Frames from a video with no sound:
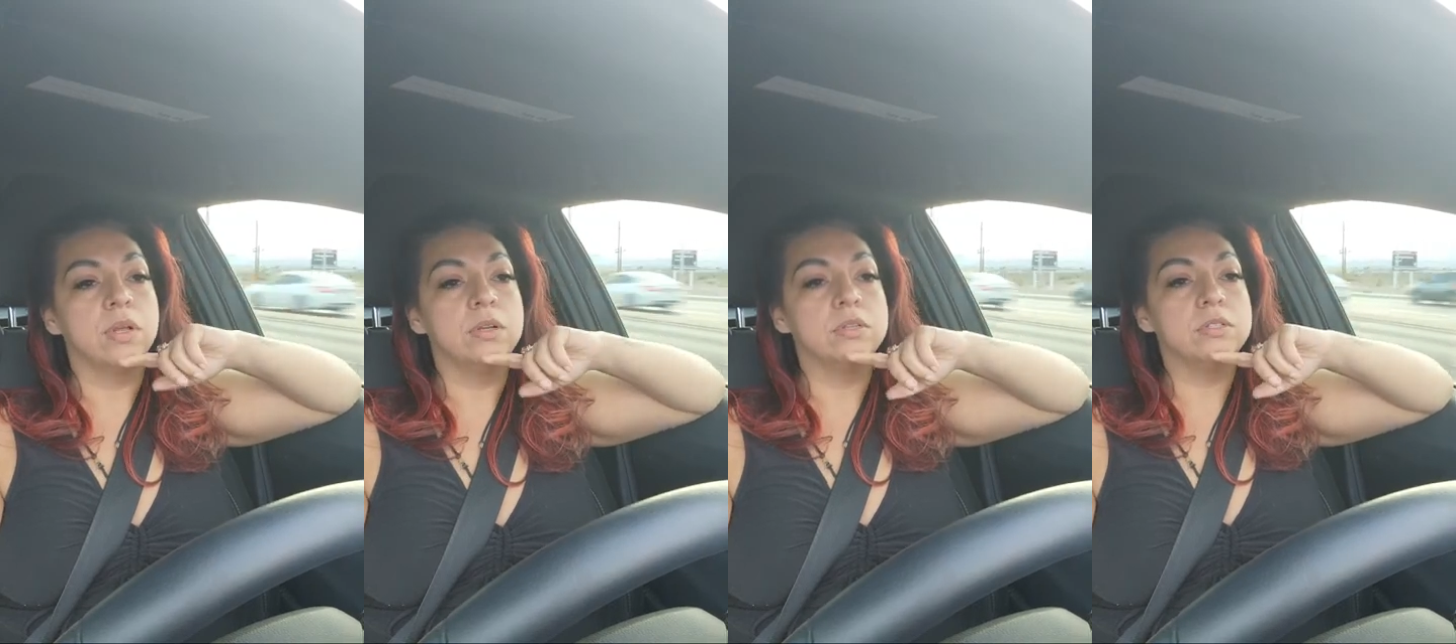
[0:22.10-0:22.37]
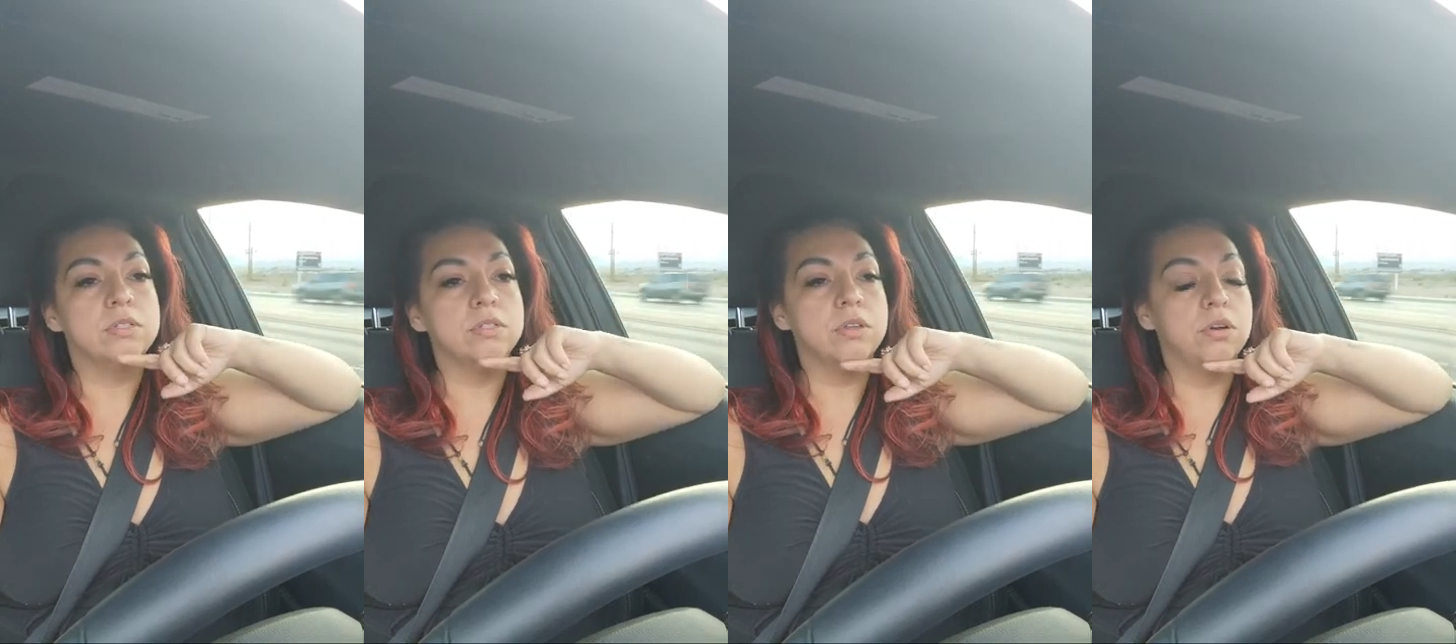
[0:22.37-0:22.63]

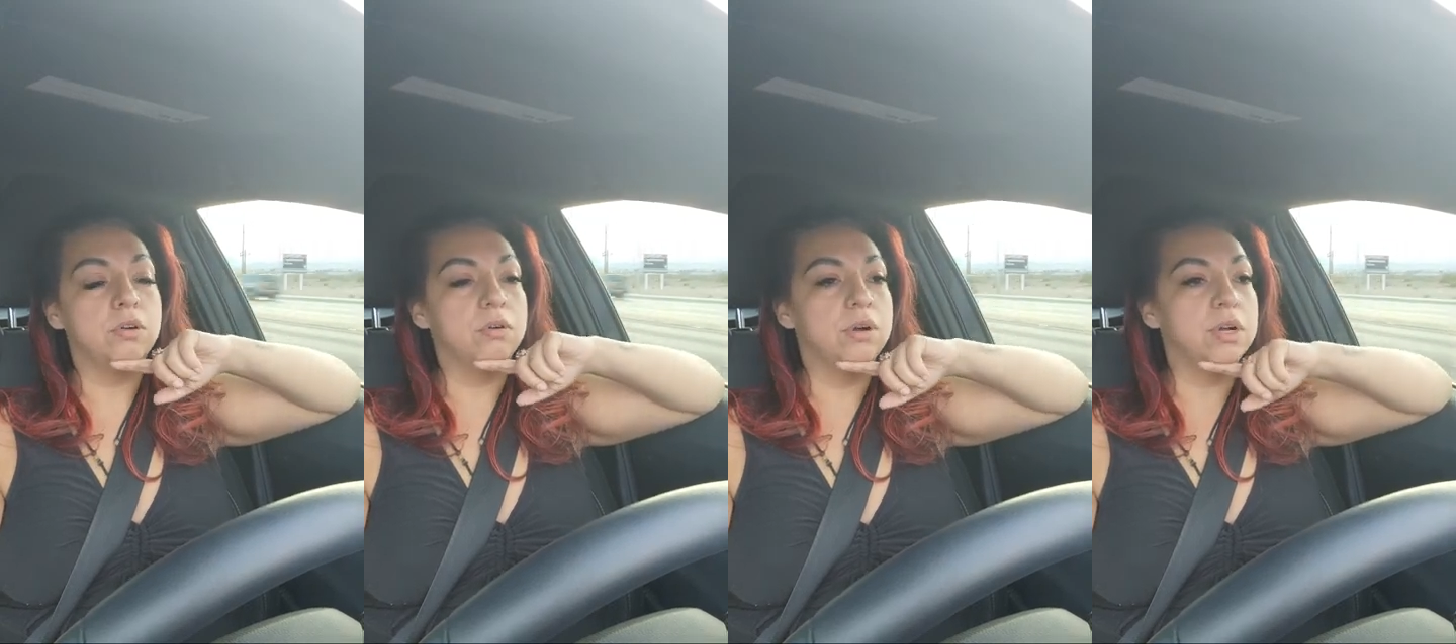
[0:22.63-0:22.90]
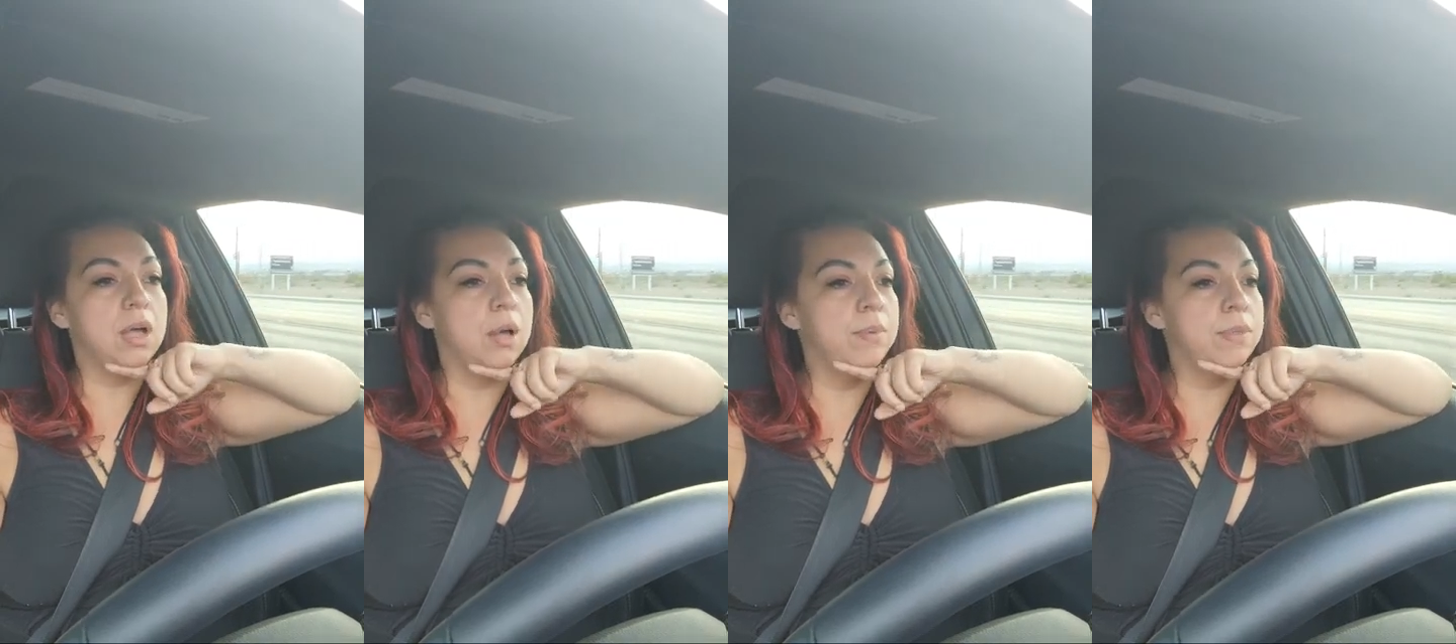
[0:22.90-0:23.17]
So
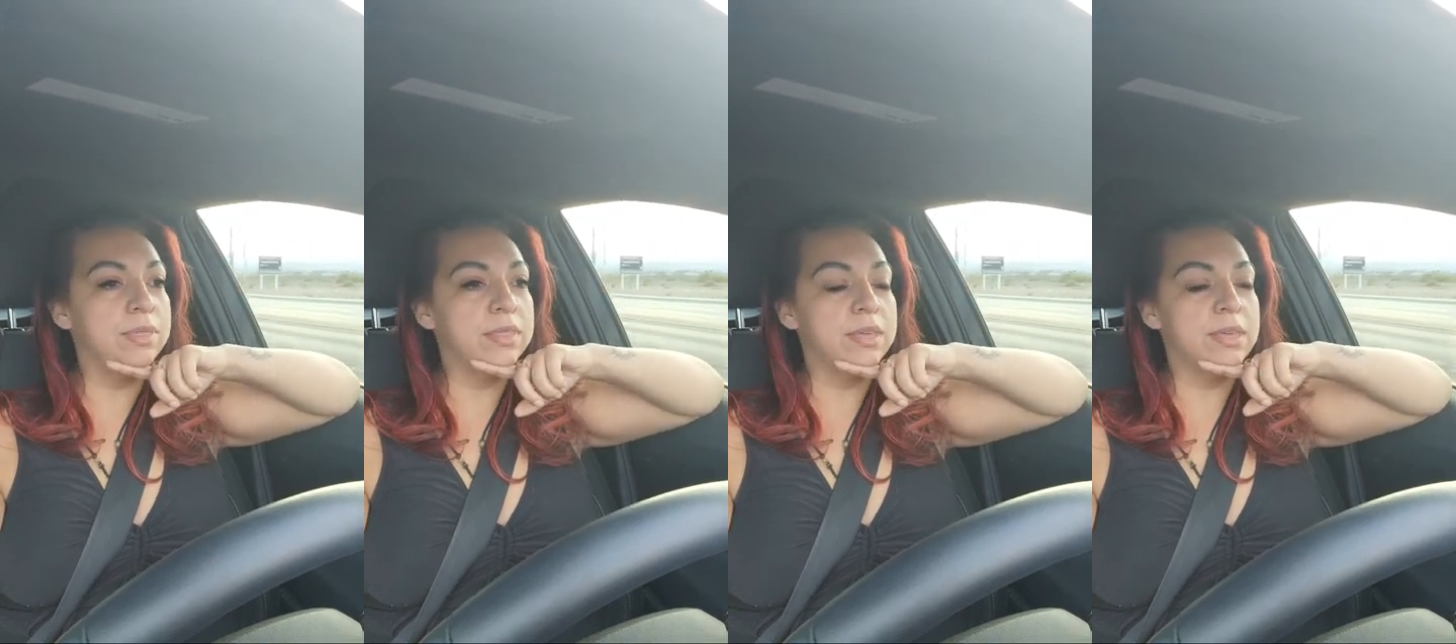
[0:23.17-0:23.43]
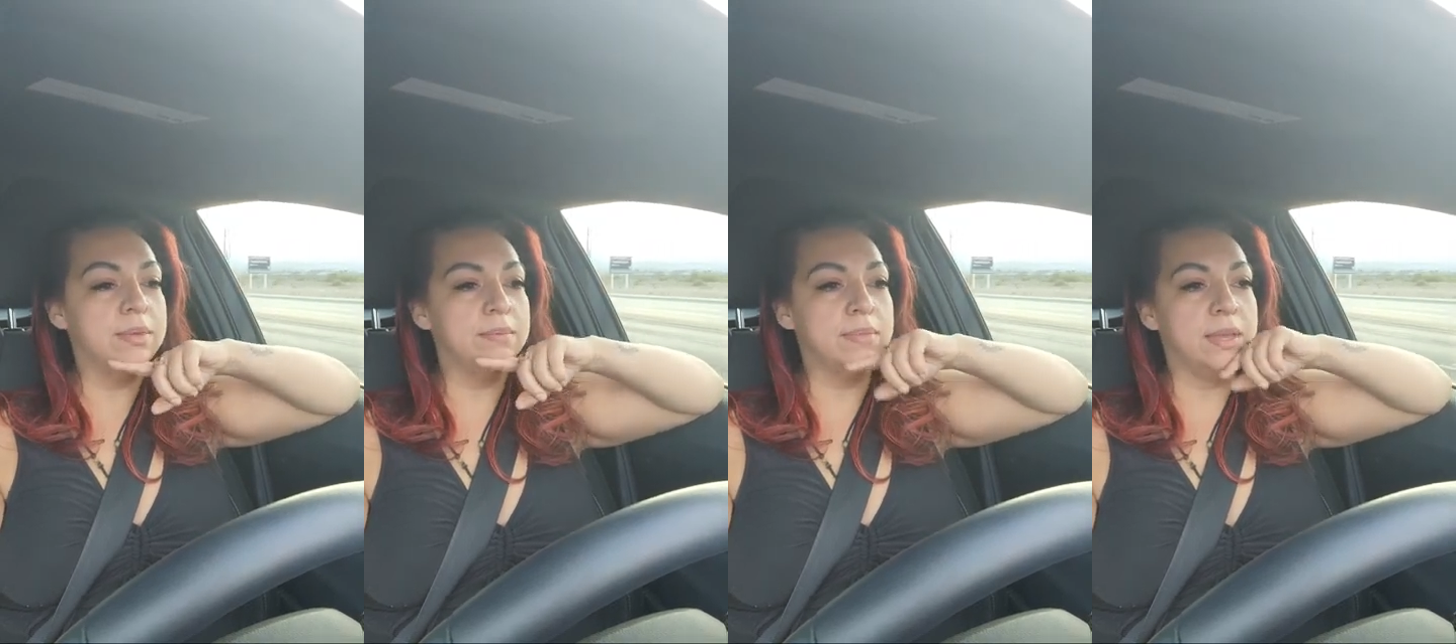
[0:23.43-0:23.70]
a common
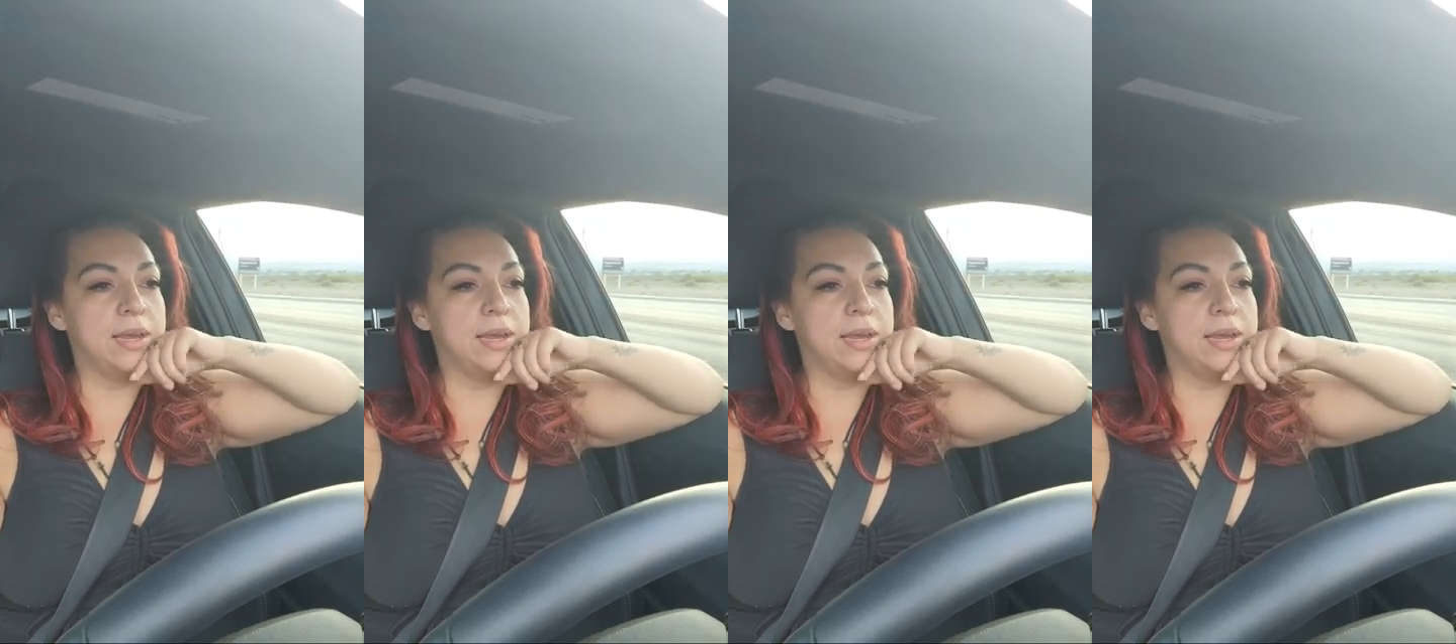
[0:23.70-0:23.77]
theme